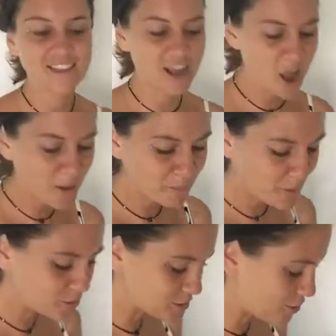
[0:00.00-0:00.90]
in the
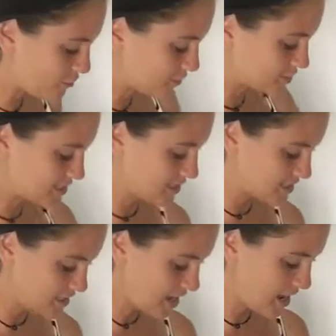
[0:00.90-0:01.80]
compost over to the
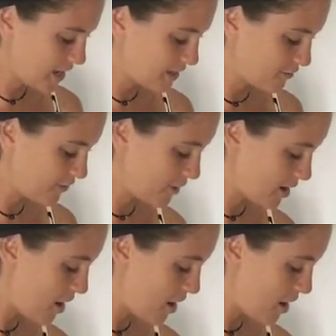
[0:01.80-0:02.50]
side if you're